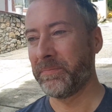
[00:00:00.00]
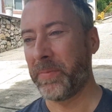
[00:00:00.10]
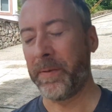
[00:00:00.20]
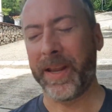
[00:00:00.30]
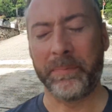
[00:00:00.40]

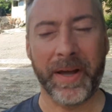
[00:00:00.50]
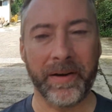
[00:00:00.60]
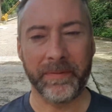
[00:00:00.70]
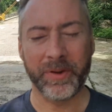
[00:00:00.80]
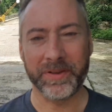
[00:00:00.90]
But I'm getting
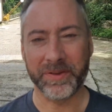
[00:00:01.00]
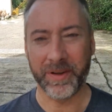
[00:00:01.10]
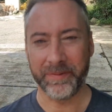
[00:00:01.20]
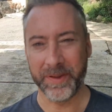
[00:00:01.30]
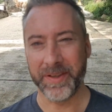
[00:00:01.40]
better. I've told the
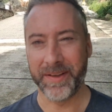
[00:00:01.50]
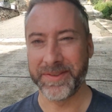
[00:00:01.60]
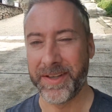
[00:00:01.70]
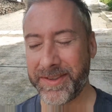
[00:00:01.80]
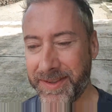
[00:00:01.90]
story a few
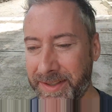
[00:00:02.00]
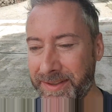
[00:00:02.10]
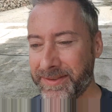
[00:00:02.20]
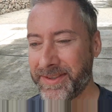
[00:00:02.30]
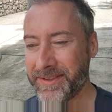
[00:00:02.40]
times now, so
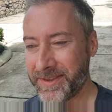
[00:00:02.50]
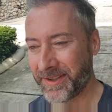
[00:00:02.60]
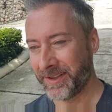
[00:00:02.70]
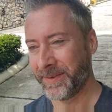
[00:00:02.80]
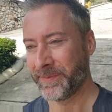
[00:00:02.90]
it's easier.